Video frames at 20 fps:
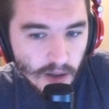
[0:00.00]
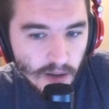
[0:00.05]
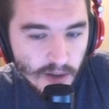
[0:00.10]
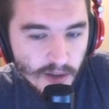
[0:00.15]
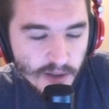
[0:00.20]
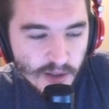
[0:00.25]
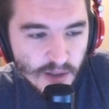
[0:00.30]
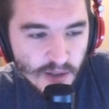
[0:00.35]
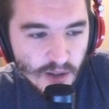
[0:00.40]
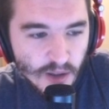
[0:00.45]
This
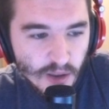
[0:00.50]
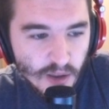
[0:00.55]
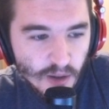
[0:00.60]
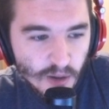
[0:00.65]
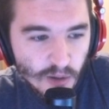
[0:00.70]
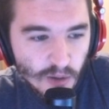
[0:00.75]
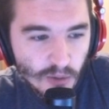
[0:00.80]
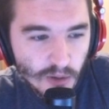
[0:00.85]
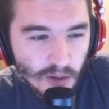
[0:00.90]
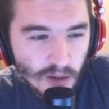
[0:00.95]
is the
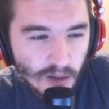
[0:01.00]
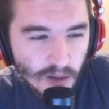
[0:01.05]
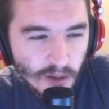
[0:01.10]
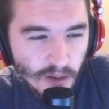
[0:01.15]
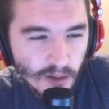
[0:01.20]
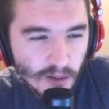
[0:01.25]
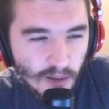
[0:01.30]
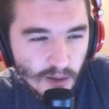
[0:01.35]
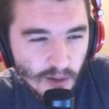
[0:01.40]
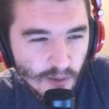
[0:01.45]
third one.
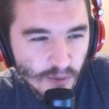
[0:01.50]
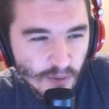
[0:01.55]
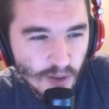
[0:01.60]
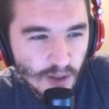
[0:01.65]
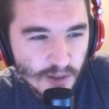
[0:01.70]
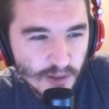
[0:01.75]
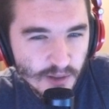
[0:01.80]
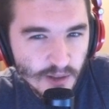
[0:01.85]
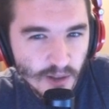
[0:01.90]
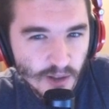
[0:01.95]
He
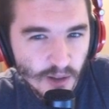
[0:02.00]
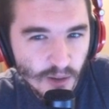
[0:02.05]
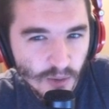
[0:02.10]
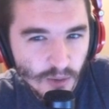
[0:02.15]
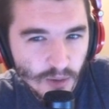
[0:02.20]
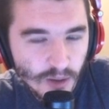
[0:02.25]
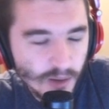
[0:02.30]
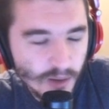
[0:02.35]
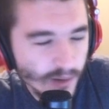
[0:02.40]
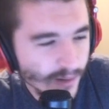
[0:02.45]
has another
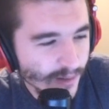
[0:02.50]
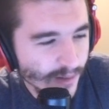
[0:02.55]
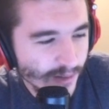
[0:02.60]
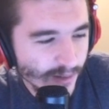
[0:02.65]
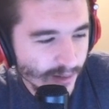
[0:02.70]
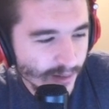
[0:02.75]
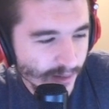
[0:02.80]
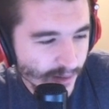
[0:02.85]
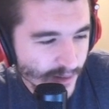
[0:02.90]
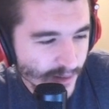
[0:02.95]
one.
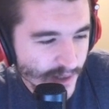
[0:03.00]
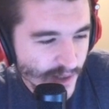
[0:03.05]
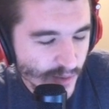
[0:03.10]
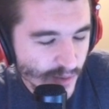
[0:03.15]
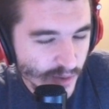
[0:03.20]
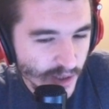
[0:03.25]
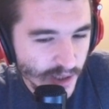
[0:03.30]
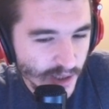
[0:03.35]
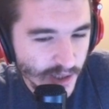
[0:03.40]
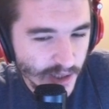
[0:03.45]
So we're
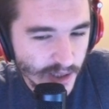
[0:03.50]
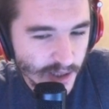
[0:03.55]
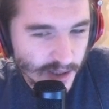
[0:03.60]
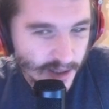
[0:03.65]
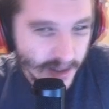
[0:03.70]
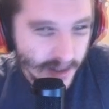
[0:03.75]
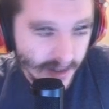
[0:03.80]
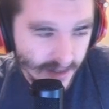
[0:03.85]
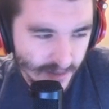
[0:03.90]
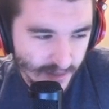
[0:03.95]
good.
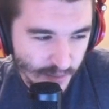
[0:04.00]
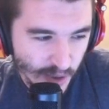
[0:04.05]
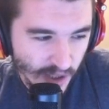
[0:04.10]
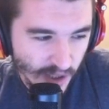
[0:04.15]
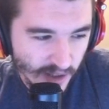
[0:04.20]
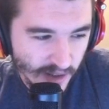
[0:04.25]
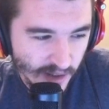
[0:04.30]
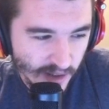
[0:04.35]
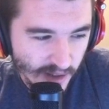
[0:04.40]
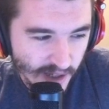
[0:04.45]
But yeah, I
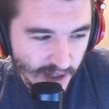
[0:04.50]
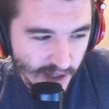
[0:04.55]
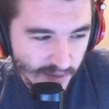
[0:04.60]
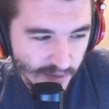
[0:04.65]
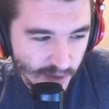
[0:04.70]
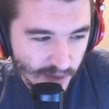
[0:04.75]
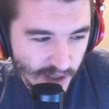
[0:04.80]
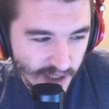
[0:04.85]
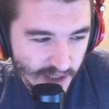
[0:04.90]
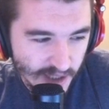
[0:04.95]
think the Eye for
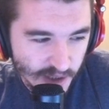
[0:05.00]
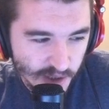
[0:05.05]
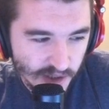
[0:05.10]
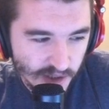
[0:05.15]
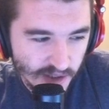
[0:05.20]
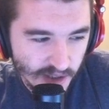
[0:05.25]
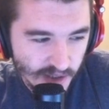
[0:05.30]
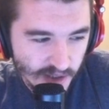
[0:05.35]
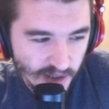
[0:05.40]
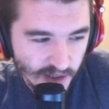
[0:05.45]
an Eye actually
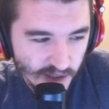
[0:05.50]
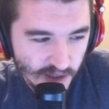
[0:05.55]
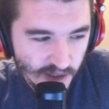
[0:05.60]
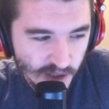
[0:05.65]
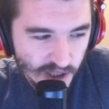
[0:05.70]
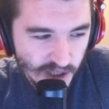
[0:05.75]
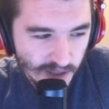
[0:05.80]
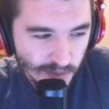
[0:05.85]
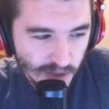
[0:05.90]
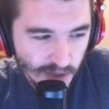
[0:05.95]
does kind of
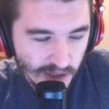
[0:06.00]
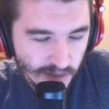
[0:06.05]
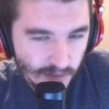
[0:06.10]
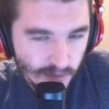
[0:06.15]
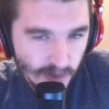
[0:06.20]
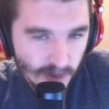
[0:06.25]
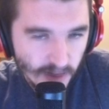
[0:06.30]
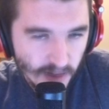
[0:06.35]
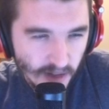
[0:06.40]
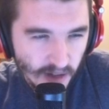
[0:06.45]
checkmate him.
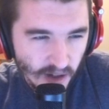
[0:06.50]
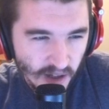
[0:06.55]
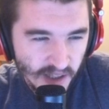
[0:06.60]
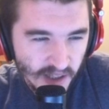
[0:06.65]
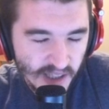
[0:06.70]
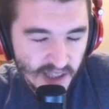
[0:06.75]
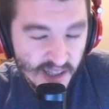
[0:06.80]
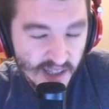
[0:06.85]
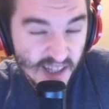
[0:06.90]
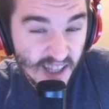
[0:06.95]
He
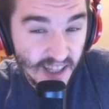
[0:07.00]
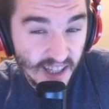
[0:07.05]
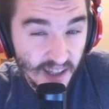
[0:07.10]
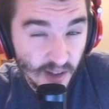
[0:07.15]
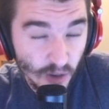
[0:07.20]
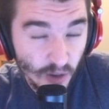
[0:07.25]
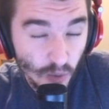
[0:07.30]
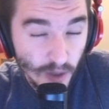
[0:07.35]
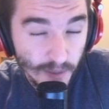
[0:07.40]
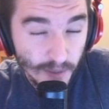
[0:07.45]
needs the
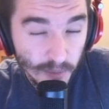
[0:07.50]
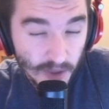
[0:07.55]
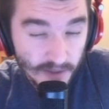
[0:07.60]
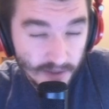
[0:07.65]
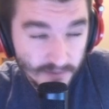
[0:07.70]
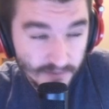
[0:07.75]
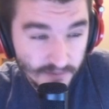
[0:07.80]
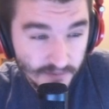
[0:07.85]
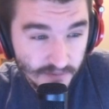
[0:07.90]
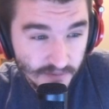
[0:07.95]
heal weapon
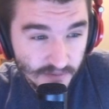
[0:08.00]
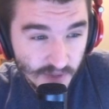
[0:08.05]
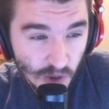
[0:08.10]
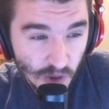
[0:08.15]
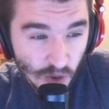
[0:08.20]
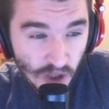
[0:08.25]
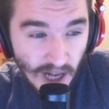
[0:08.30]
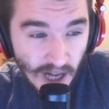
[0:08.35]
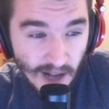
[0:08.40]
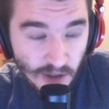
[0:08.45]

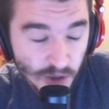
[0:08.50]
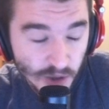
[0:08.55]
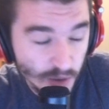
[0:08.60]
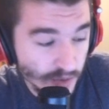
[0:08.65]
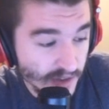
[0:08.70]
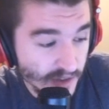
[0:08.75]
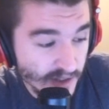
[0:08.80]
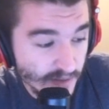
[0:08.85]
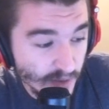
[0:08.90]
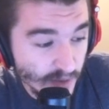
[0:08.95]
or
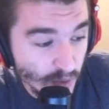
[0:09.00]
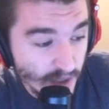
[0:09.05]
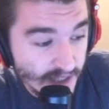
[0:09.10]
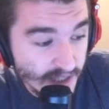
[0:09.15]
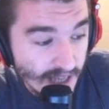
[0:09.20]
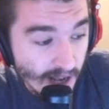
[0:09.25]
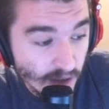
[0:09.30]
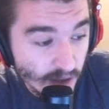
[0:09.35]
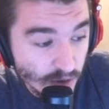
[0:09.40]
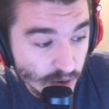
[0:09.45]
Altruis. If he runs
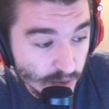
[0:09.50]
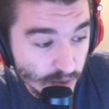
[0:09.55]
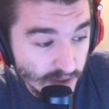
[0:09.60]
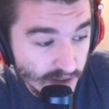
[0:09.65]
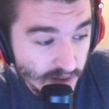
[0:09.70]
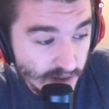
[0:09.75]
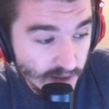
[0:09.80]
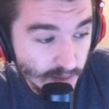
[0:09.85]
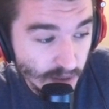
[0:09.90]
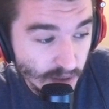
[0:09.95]

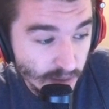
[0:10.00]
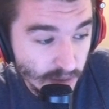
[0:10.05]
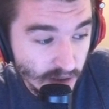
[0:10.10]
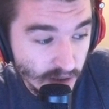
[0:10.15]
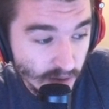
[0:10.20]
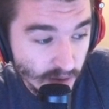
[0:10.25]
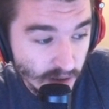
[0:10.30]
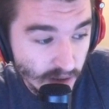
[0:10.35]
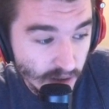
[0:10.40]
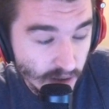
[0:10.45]
Altruis, he might be
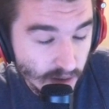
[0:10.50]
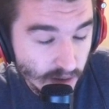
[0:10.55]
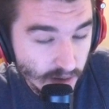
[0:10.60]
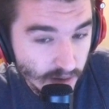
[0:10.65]
okay.